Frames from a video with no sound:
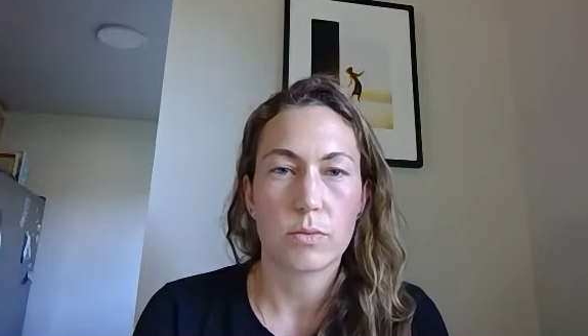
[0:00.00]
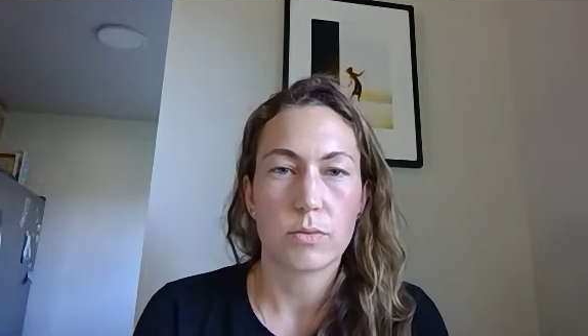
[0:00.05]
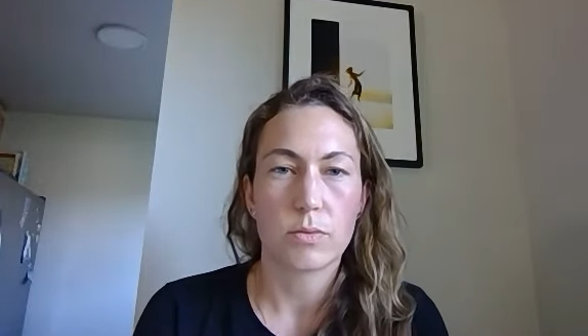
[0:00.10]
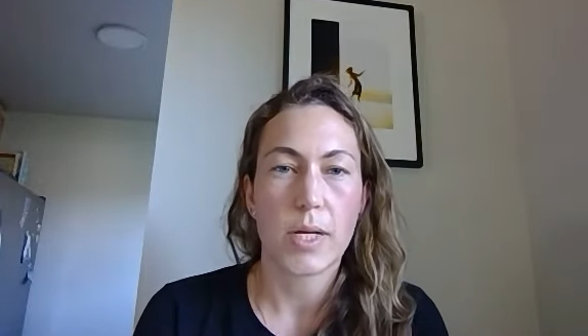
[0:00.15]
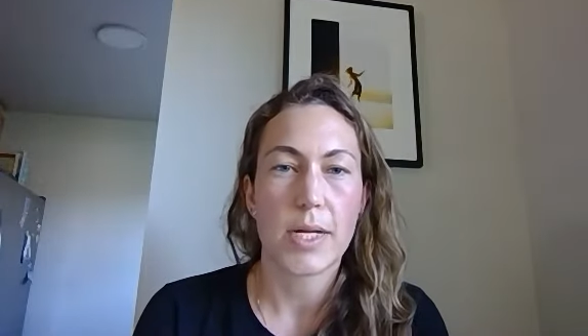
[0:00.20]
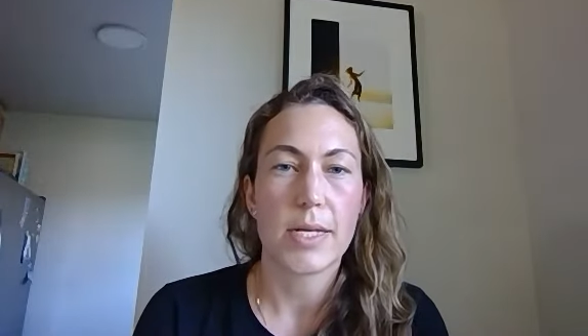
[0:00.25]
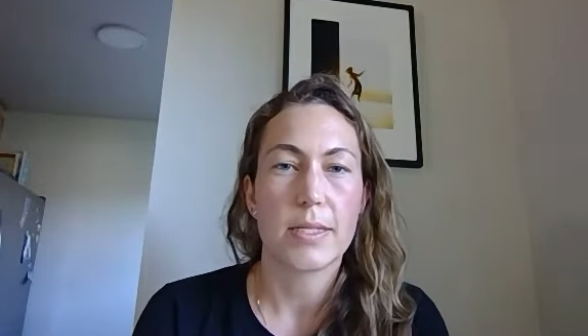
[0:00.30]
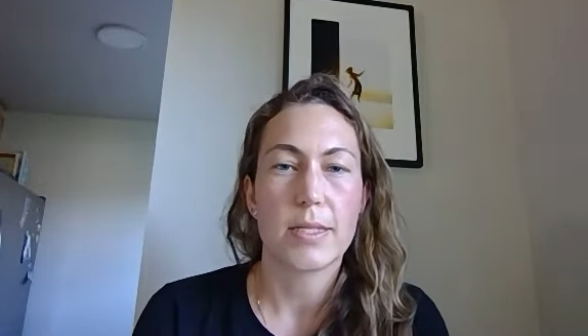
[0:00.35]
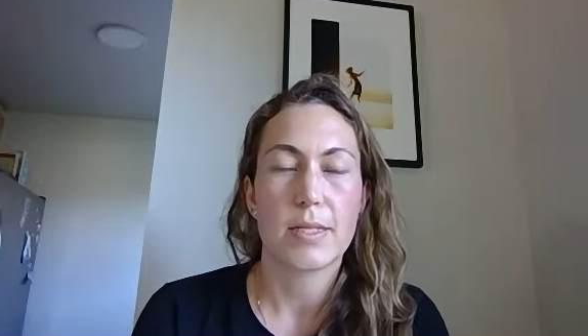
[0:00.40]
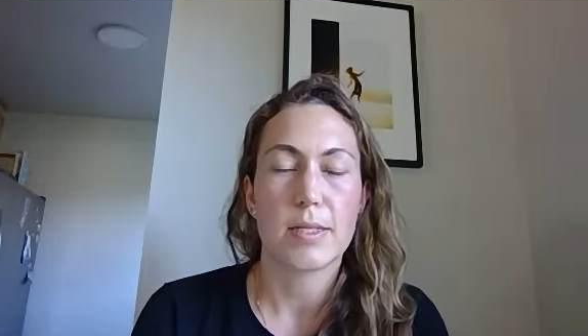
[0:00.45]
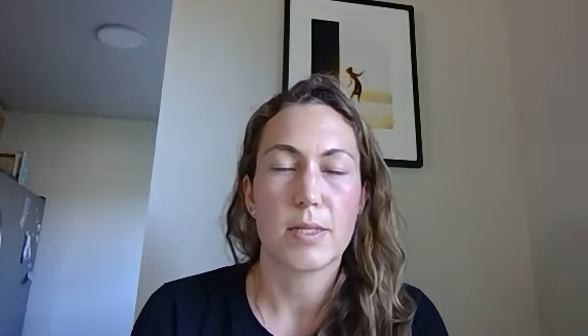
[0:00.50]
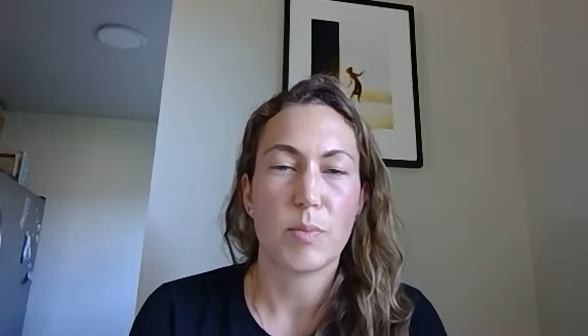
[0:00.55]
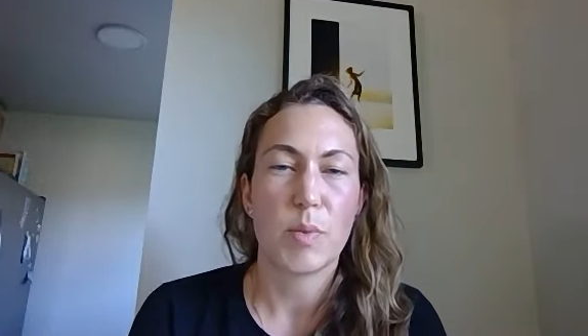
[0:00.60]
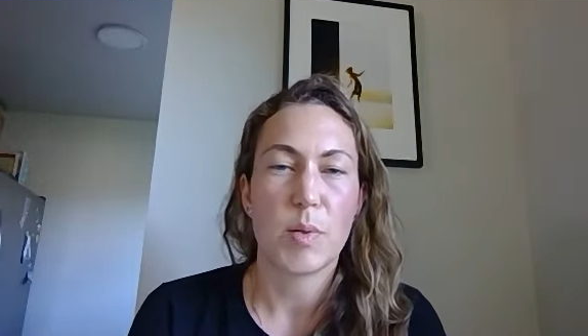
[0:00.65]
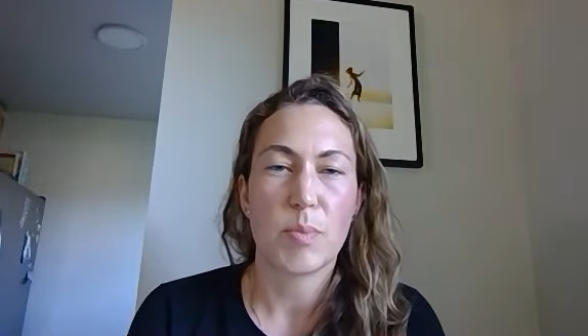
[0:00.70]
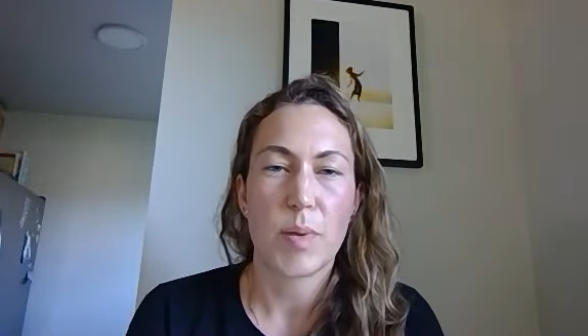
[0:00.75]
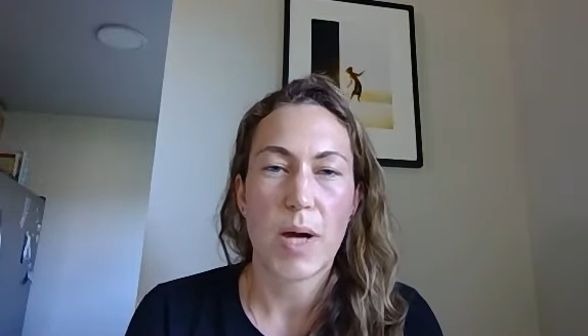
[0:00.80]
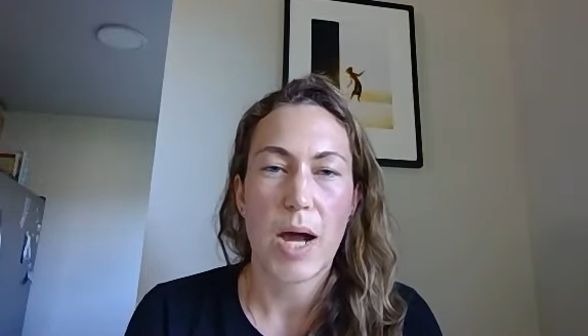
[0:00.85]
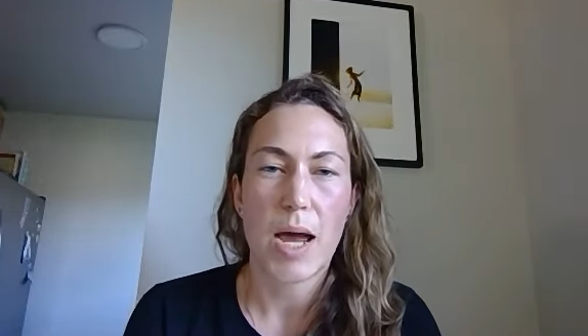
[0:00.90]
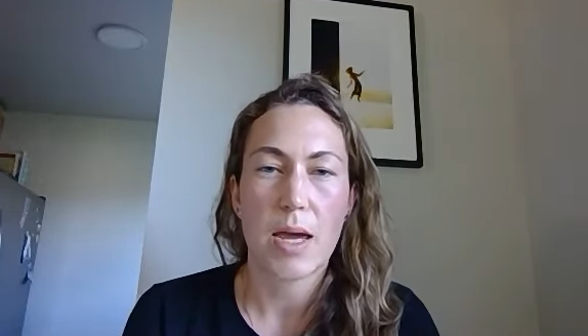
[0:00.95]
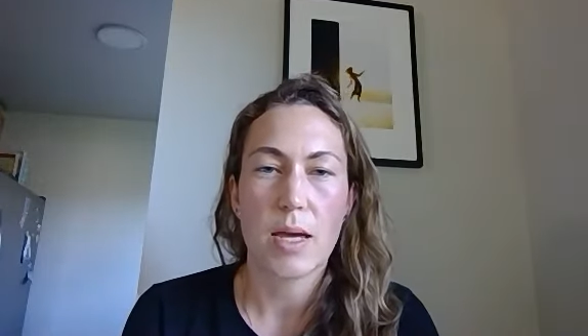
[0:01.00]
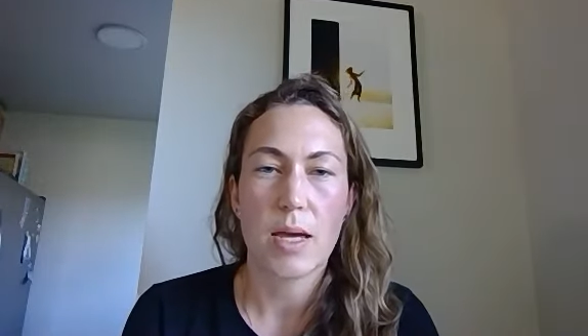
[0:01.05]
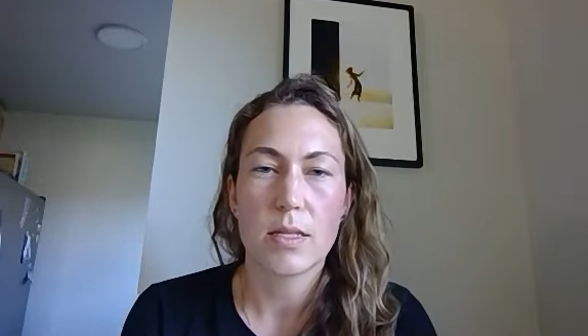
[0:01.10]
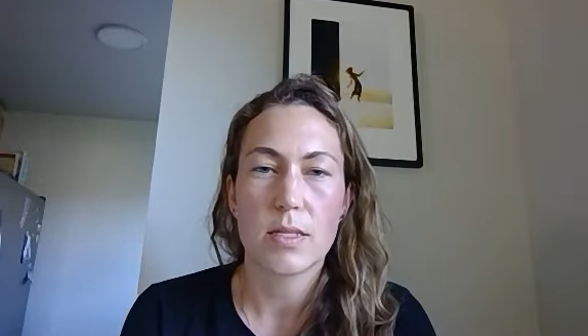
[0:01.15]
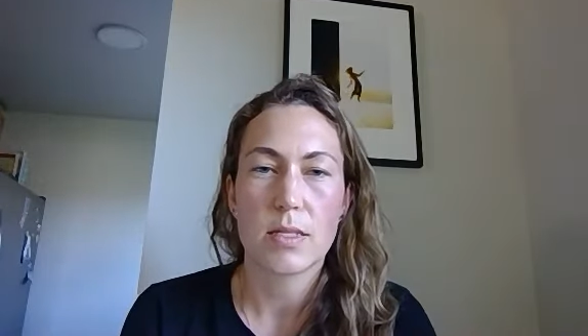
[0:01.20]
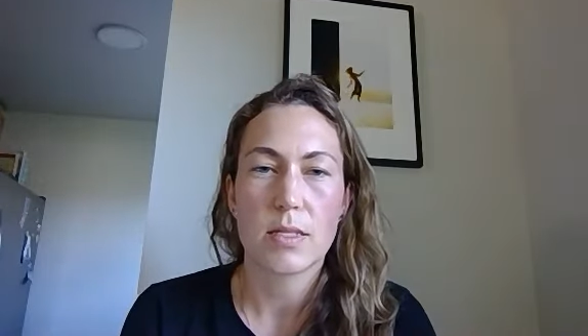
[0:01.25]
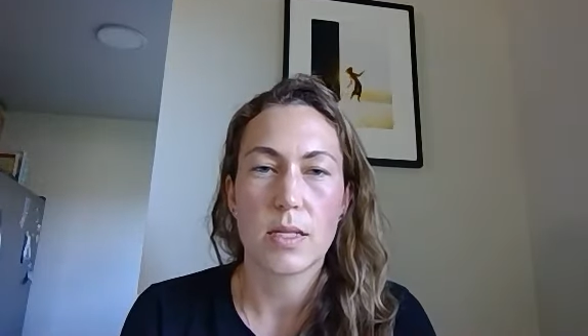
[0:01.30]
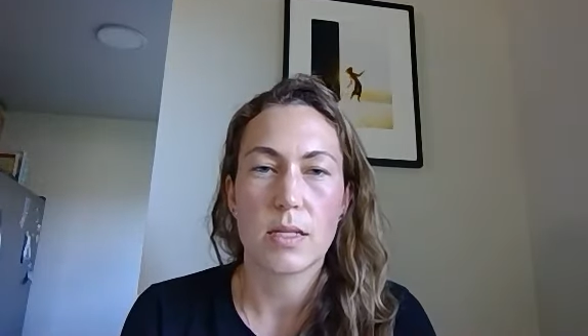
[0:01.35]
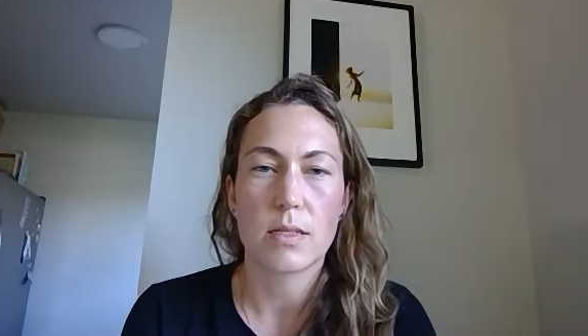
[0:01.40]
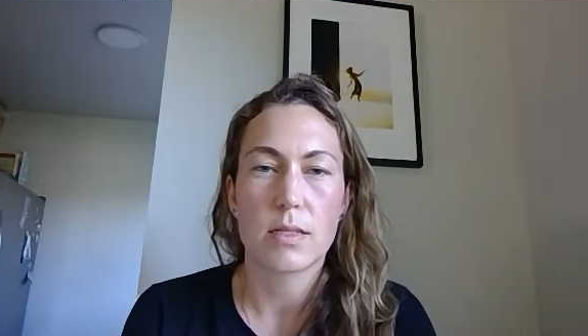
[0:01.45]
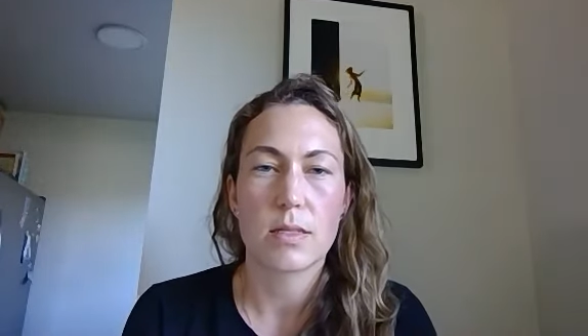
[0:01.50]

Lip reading: racism and bias